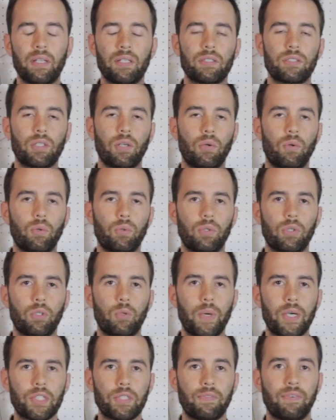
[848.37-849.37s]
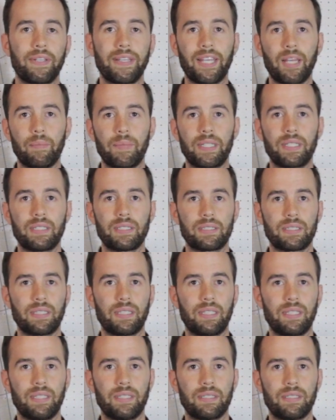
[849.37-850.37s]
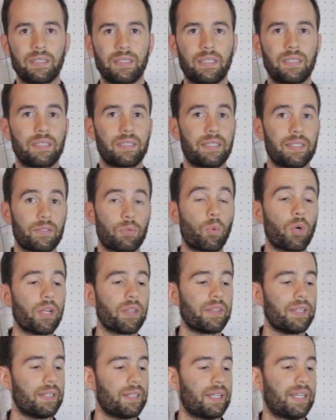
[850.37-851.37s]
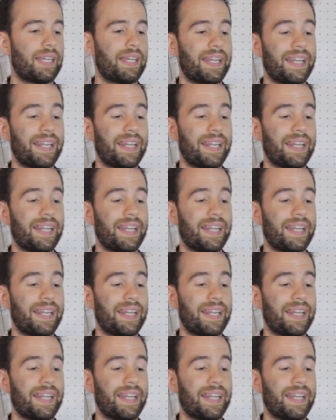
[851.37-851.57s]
So the question for them is this worth it?